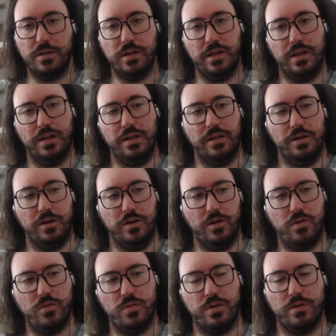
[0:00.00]

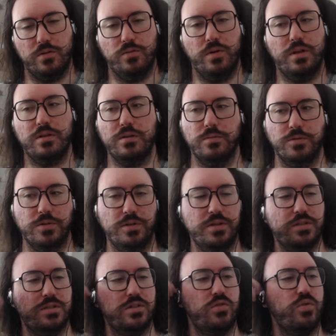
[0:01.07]
Hello and welcome to this
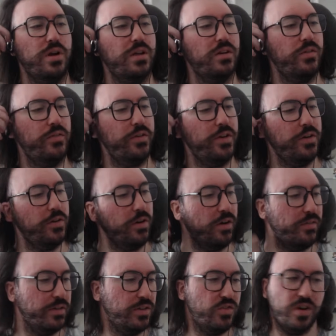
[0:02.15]
drink review
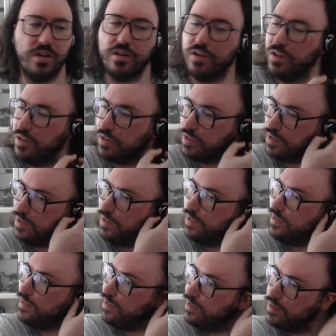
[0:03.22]
of a drink called
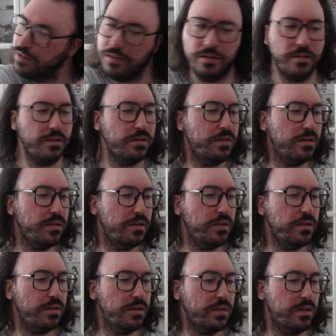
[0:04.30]
Clean
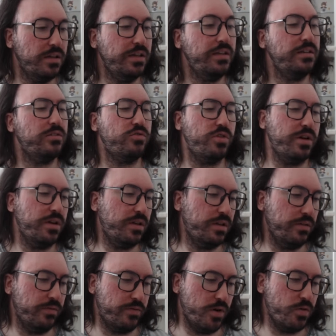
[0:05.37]
Drink
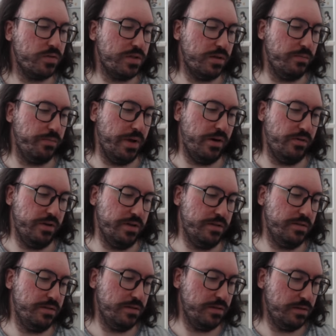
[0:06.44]
Frozen Berries.